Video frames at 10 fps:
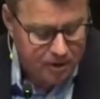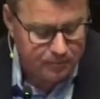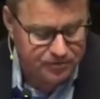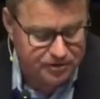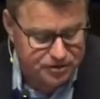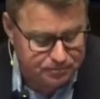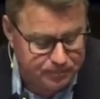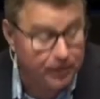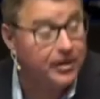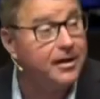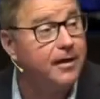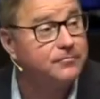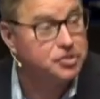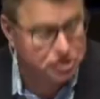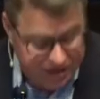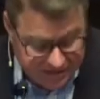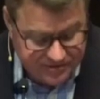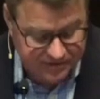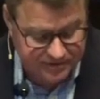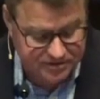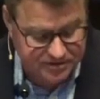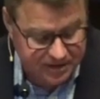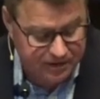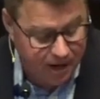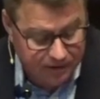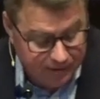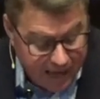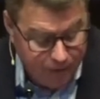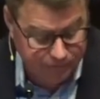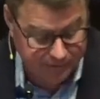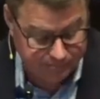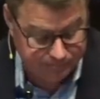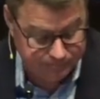but the Spirit of Jesus did not allow them.